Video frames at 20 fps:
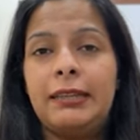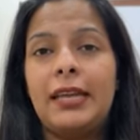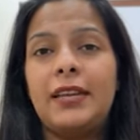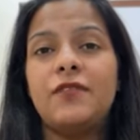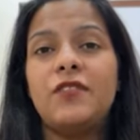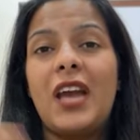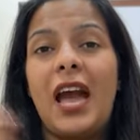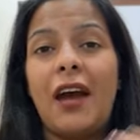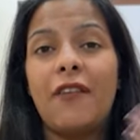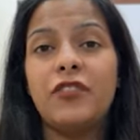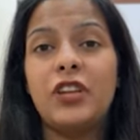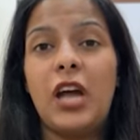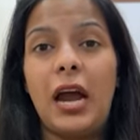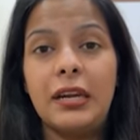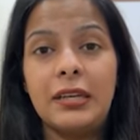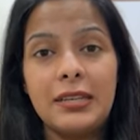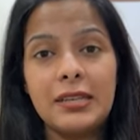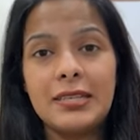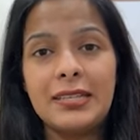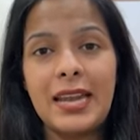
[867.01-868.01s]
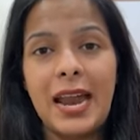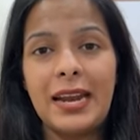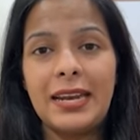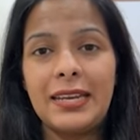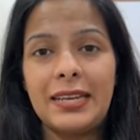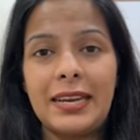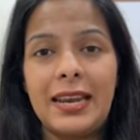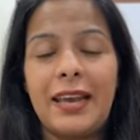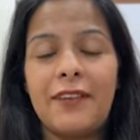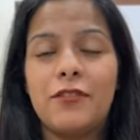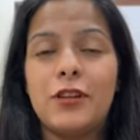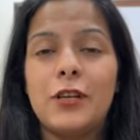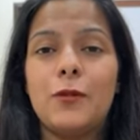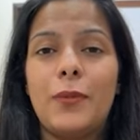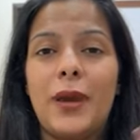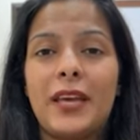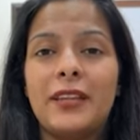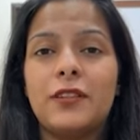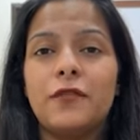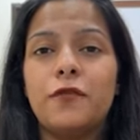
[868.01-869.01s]
Then we have the understanding
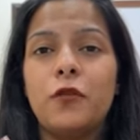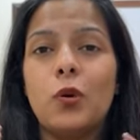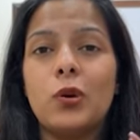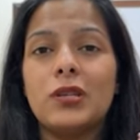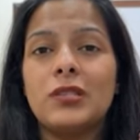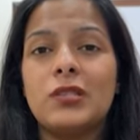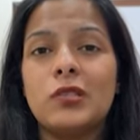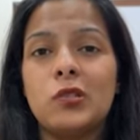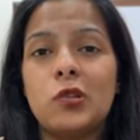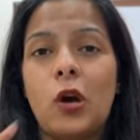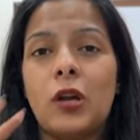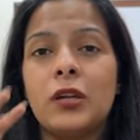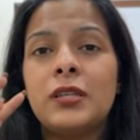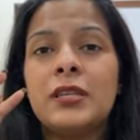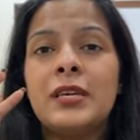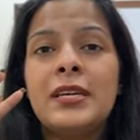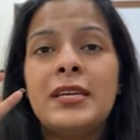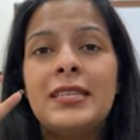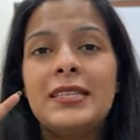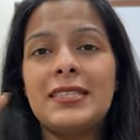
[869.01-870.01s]
level where the focus is on